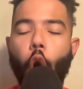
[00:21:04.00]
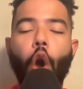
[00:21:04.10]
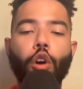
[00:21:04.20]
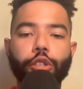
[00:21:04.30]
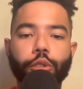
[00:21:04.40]

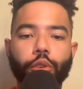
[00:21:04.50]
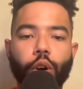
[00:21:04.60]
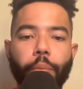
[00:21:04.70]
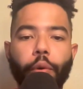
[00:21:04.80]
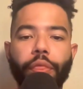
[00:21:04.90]
arsenal
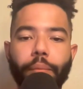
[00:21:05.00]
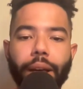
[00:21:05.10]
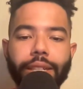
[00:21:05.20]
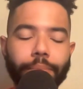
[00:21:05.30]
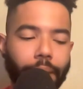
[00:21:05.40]
of both the
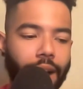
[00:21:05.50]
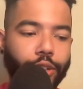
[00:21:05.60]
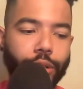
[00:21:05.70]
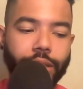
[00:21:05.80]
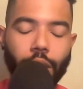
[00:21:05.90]
Mets and
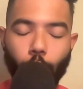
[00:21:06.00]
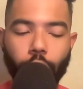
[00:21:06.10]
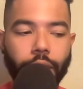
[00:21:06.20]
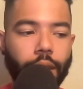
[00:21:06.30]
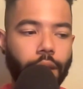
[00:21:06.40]
Padres. And
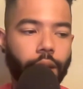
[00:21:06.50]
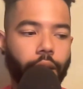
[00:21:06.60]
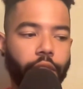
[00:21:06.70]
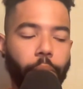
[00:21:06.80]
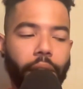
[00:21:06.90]
with
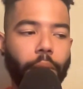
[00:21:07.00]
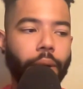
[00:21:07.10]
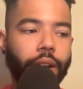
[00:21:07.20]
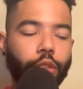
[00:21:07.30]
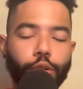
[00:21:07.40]
the amount of
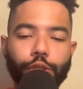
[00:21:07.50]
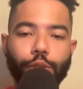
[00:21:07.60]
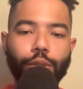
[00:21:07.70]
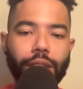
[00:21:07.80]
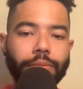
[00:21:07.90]
money those
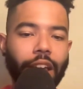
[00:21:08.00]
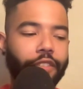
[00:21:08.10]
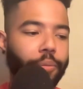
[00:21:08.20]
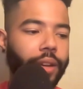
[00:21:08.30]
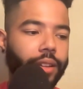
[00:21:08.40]
two teams have
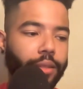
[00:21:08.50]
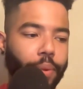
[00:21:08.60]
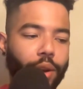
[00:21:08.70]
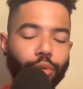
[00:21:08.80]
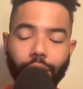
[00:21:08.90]
committed to the
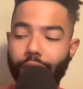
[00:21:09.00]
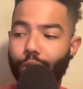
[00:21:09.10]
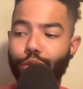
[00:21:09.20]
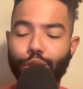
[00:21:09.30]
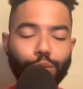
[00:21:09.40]
payroll, like
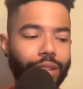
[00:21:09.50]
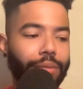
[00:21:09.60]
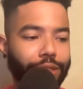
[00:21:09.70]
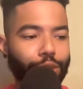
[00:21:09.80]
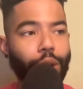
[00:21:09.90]
those two
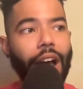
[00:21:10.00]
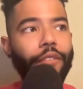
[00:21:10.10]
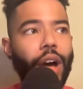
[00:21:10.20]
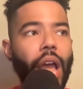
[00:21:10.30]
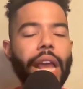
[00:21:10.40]
teams still have
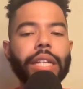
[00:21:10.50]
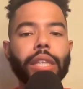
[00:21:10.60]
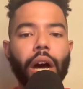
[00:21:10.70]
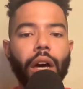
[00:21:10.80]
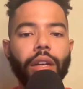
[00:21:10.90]
a
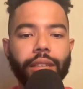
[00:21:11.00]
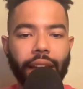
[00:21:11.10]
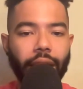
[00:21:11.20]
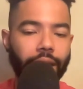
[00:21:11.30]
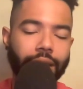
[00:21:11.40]
ton of
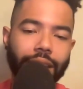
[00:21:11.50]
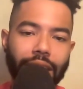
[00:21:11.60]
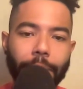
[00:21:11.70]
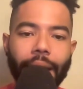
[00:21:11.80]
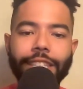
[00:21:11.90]
talent. Like the
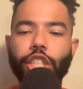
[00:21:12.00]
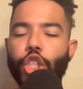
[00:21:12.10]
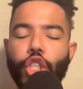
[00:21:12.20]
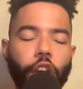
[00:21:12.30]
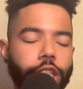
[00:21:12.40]
D-backs
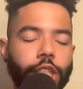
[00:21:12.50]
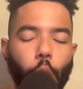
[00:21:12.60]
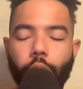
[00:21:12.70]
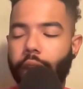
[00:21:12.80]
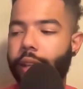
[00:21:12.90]
just saw
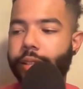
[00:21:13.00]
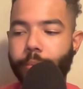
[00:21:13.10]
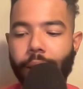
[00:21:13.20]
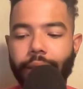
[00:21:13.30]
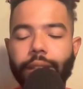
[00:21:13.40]
it against the
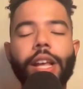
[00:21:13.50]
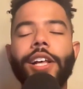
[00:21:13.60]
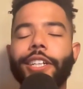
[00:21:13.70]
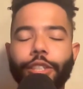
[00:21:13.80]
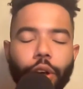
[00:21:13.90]
Mets,
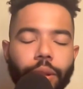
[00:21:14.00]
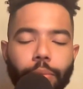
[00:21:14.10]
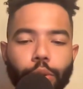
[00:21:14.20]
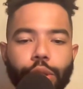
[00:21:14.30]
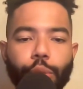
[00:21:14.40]
saw them
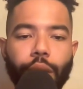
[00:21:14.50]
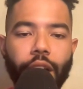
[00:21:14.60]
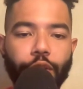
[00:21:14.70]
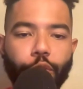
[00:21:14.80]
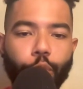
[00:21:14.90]
lose 3 out
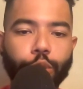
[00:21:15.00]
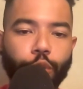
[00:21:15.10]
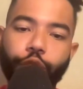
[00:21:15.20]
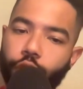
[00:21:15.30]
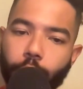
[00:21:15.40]
of 4. So
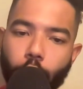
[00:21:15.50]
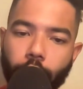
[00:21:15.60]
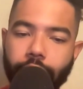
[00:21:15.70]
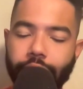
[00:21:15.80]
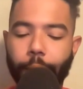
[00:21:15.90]
if you're the
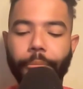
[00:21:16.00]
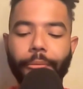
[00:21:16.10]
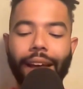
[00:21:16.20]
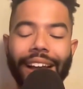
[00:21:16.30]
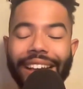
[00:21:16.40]
Marlins
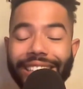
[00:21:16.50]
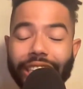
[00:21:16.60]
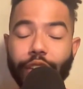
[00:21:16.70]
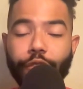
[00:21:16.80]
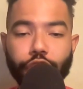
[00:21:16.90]
against a
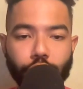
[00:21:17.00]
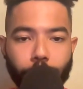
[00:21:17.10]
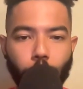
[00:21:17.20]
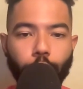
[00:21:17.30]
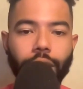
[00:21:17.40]
division
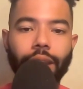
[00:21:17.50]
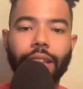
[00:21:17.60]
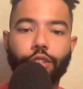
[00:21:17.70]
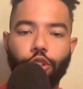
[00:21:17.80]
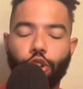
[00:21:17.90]
opponent in
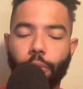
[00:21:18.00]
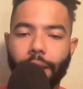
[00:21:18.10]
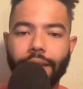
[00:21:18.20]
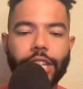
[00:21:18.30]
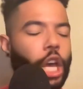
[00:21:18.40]
the New York
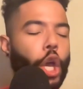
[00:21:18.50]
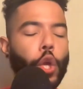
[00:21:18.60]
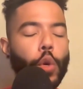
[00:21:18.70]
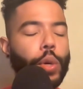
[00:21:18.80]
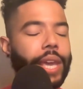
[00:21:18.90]
Mets,
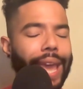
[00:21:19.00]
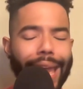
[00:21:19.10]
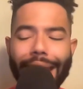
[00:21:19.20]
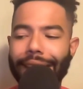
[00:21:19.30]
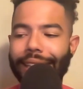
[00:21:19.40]
you
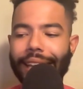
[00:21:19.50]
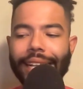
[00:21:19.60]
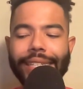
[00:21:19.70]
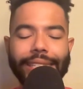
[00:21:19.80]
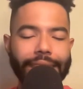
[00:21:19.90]
can't
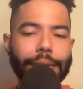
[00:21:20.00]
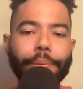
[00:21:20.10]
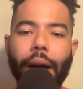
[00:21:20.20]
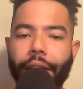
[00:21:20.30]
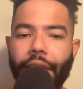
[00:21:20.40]
sleep
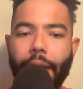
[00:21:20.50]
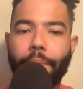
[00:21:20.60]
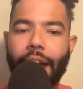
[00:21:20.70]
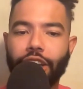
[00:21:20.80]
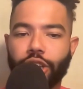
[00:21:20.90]
on that
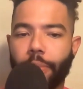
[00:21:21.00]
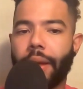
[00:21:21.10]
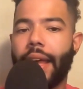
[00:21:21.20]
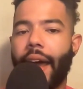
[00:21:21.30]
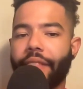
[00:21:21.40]
matchup.
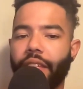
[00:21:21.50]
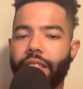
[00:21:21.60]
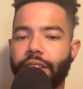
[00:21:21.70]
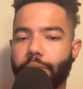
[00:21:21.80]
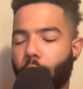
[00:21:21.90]
I think
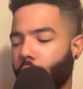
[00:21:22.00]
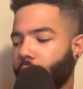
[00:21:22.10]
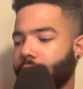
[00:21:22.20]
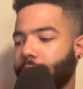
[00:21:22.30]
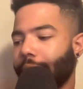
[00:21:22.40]
this
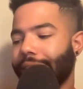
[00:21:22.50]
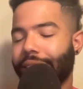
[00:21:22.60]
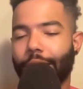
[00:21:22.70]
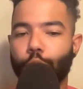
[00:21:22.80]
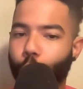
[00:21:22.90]
Marlins
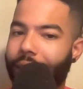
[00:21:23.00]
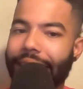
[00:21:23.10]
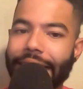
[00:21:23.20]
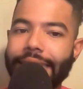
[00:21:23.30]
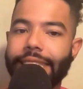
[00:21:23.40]
schedule
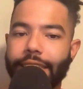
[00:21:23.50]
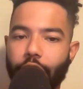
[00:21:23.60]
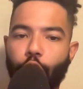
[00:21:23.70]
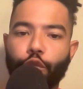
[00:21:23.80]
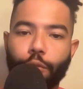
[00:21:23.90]
is
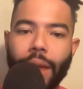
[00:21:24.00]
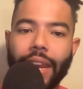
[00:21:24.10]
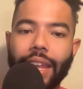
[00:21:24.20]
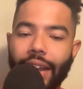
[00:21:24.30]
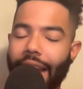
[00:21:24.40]
tough
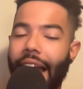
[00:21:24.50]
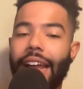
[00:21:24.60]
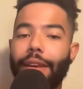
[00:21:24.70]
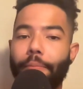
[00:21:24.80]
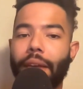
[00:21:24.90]
remaining. Like I
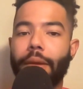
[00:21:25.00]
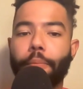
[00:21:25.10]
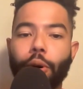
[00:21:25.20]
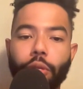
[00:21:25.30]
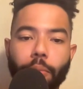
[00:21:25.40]
debated
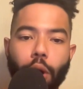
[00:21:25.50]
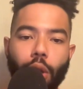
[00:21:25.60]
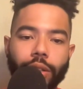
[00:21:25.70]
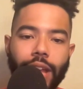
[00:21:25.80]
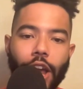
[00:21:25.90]
putting the
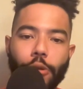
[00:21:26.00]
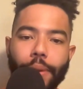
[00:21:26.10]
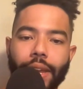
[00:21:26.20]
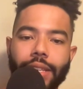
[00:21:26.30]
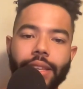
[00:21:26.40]
Marlins higher
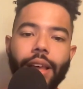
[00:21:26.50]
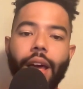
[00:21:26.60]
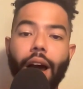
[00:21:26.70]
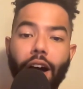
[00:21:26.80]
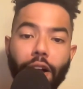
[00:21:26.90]
because
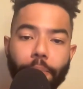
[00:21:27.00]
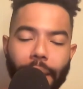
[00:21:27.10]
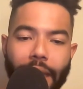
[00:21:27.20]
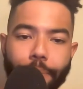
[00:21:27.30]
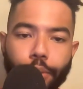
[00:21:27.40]
on
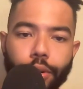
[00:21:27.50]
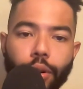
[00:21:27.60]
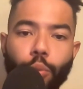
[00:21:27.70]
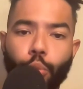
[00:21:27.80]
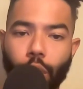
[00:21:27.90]
paper,
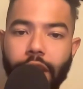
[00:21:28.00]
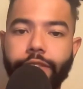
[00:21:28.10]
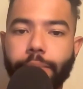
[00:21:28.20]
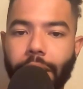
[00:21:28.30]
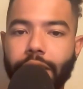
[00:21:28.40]

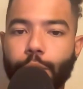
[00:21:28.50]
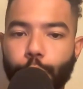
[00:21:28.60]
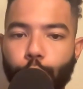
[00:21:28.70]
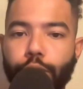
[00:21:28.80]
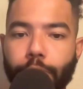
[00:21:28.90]
Braves, Mets,
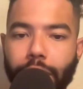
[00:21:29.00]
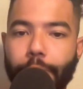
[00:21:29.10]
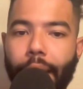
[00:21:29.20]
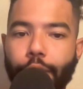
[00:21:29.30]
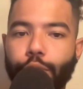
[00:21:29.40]
Brewers, Mets,
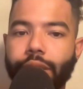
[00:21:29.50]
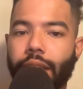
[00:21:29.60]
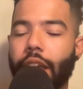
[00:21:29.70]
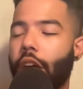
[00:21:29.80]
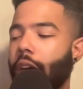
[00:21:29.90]
Padres, like